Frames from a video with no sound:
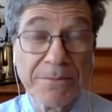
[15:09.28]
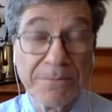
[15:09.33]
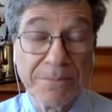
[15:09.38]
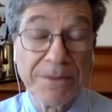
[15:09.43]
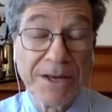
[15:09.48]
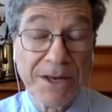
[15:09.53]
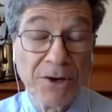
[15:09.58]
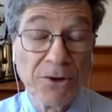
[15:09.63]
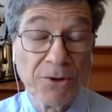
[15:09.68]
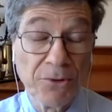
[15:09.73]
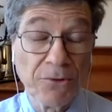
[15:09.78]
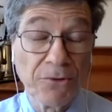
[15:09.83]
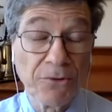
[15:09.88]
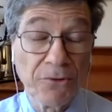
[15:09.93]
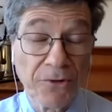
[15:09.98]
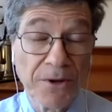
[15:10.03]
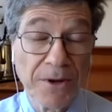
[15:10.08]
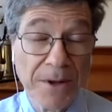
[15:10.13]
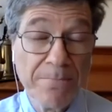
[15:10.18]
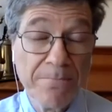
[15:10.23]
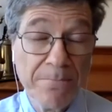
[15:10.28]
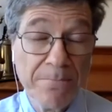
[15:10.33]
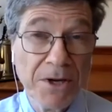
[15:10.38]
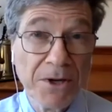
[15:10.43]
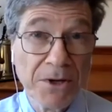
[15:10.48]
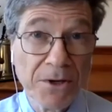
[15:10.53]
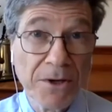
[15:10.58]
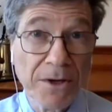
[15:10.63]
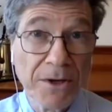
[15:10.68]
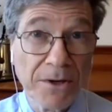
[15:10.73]
kills
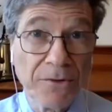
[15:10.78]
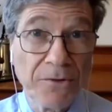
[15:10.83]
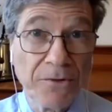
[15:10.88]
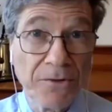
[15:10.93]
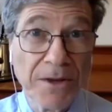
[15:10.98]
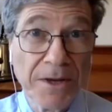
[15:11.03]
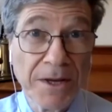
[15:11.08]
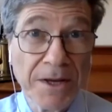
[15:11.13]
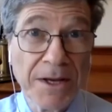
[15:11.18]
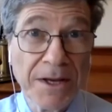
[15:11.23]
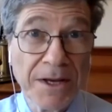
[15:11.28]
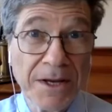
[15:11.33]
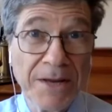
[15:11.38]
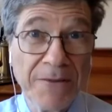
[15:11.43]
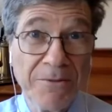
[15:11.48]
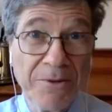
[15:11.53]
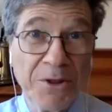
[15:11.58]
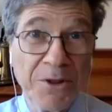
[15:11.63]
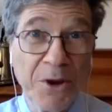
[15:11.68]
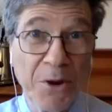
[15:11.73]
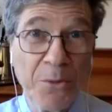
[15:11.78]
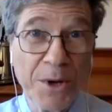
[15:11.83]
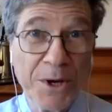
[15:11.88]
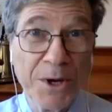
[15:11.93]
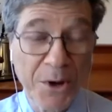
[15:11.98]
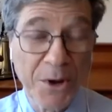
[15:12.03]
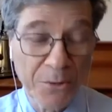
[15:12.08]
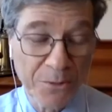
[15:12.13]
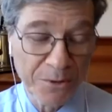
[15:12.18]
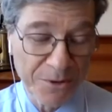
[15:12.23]
millions, even though we
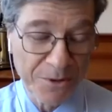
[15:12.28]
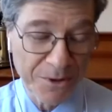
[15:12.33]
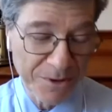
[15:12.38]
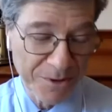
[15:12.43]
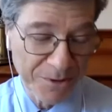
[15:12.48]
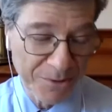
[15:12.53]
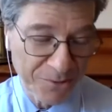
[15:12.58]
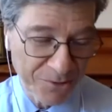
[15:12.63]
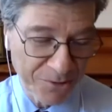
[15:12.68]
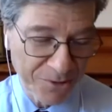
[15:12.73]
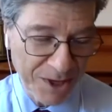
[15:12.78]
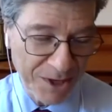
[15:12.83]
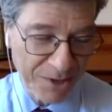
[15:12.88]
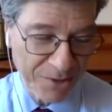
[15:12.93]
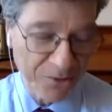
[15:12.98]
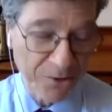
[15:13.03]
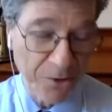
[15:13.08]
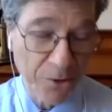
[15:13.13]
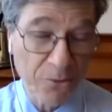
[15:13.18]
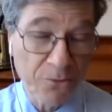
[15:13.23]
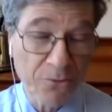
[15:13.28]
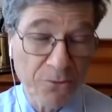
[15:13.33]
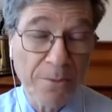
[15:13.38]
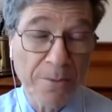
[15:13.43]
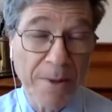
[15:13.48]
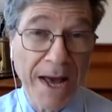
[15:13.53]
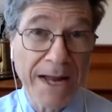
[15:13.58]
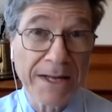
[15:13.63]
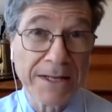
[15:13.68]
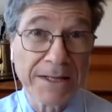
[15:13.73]
don't see it so
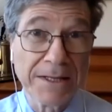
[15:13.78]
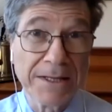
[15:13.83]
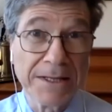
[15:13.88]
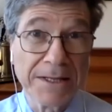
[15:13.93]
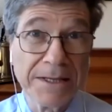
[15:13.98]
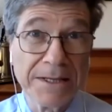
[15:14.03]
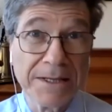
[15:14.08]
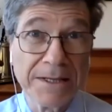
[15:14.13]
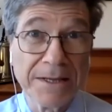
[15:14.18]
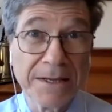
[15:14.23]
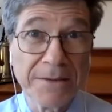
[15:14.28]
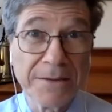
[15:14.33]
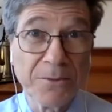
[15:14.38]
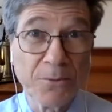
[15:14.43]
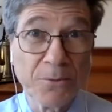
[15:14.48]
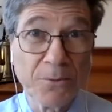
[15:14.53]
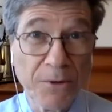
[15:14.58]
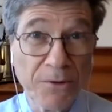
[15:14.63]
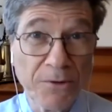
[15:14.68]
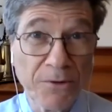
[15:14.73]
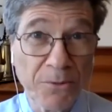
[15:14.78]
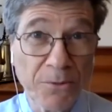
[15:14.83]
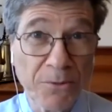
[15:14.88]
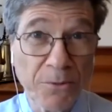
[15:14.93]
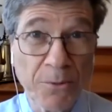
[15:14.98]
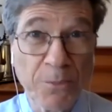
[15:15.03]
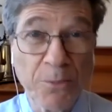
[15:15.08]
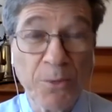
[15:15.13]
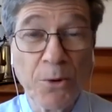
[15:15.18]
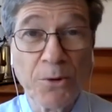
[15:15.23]
dramatically. Recent
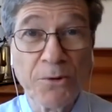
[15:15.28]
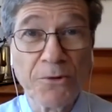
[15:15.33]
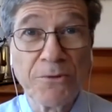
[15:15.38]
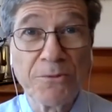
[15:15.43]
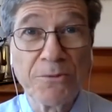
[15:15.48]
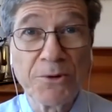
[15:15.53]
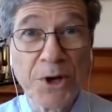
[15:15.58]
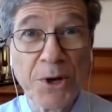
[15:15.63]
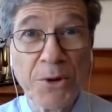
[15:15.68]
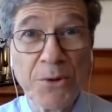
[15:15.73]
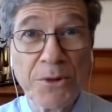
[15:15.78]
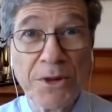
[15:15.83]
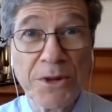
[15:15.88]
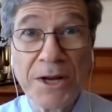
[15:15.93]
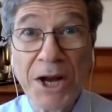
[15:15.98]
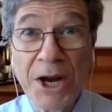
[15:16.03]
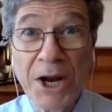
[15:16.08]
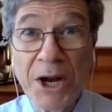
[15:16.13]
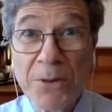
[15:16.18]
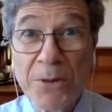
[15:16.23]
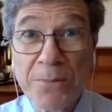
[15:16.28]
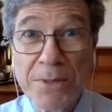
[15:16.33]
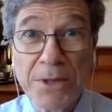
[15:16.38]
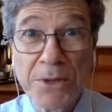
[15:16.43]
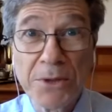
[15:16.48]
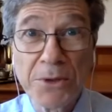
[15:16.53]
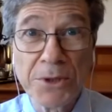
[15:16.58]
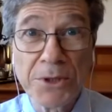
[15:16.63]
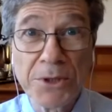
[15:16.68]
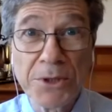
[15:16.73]
reports have shown that air
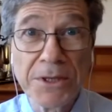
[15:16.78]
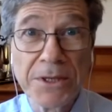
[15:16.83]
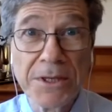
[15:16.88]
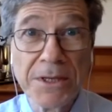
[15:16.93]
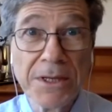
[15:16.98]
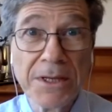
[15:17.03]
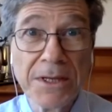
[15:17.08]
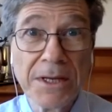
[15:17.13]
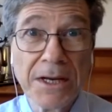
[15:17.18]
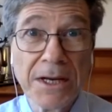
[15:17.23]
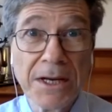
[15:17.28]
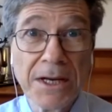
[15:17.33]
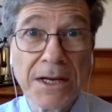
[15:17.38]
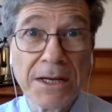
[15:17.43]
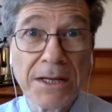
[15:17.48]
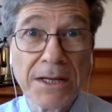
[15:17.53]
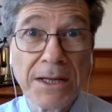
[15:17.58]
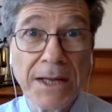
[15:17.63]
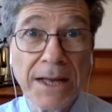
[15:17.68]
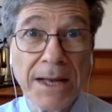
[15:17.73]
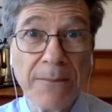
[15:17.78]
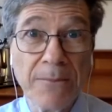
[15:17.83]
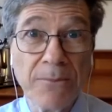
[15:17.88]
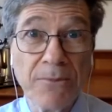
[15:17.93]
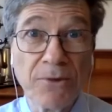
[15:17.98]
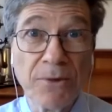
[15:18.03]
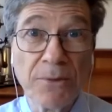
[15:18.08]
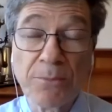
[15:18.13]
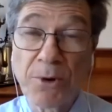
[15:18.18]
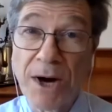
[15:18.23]
pollution
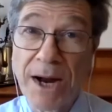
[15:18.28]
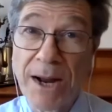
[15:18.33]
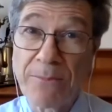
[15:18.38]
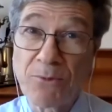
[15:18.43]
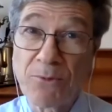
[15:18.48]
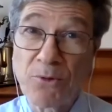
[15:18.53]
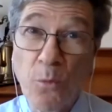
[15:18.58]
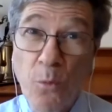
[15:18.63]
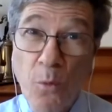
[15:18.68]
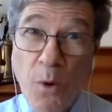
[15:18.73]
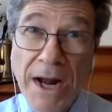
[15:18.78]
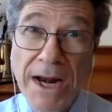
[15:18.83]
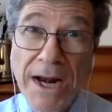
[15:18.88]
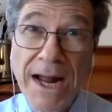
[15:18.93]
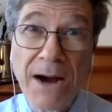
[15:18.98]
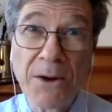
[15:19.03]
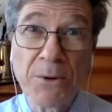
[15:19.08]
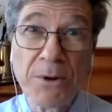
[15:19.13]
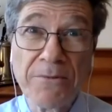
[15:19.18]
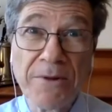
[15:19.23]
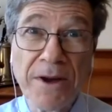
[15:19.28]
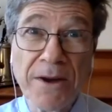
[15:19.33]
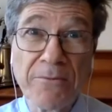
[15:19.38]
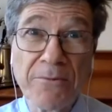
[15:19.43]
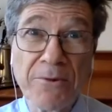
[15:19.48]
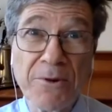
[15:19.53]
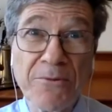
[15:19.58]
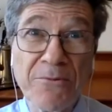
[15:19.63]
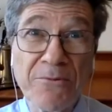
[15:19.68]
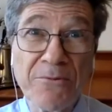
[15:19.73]
claims that perhaps one out of
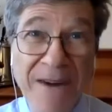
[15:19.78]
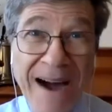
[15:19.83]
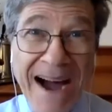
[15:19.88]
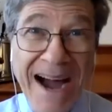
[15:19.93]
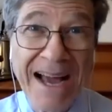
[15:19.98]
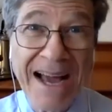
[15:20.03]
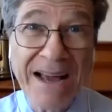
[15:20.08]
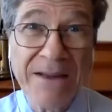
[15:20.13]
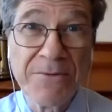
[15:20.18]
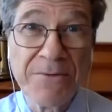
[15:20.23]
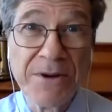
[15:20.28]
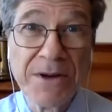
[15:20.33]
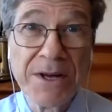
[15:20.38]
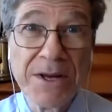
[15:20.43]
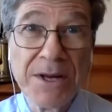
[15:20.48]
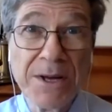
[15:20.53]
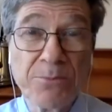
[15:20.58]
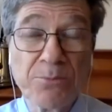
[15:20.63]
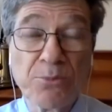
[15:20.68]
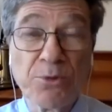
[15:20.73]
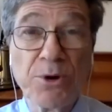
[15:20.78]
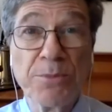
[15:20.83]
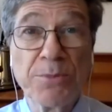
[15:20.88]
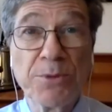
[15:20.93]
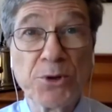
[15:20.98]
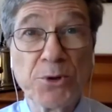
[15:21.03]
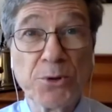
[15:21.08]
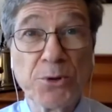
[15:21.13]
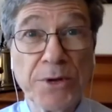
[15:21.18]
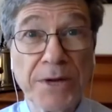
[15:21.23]
every five
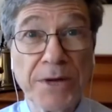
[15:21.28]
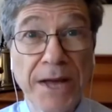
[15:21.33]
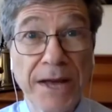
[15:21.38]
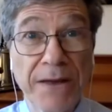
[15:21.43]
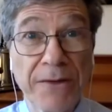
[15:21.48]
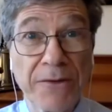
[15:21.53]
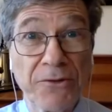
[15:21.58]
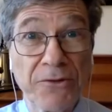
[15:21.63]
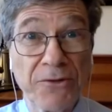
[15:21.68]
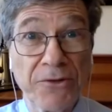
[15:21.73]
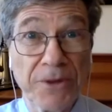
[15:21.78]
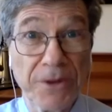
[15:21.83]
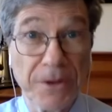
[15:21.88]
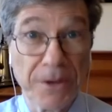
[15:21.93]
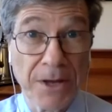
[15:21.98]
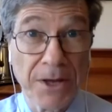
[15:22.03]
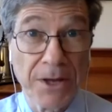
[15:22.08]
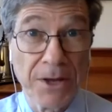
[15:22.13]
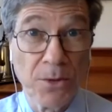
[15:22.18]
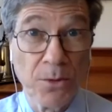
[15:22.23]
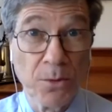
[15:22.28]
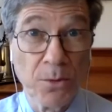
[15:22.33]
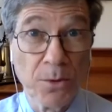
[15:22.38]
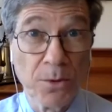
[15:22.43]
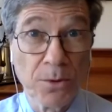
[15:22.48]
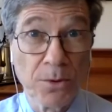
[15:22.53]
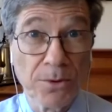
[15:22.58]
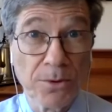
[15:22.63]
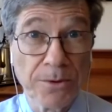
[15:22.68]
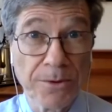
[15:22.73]
premature deaths in the
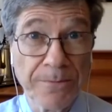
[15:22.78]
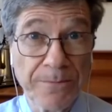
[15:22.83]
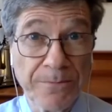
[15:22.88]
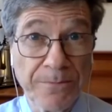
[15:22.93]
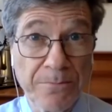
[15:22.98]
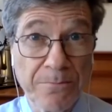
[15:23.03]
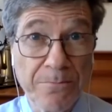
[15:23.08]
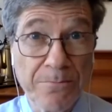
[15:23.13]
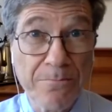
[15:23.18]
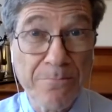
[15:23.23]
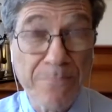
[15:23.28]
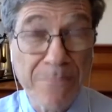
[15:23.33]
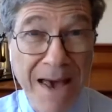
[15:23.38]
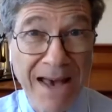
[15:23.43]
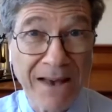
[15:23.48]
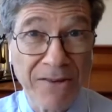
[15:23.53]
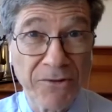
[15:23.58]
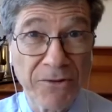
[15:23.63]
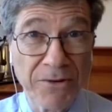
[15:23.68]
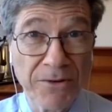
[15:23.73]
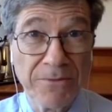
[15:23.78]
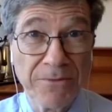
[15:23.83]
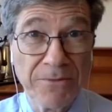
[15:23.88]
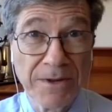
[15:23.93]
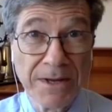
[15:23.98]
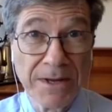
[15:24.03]
world, massive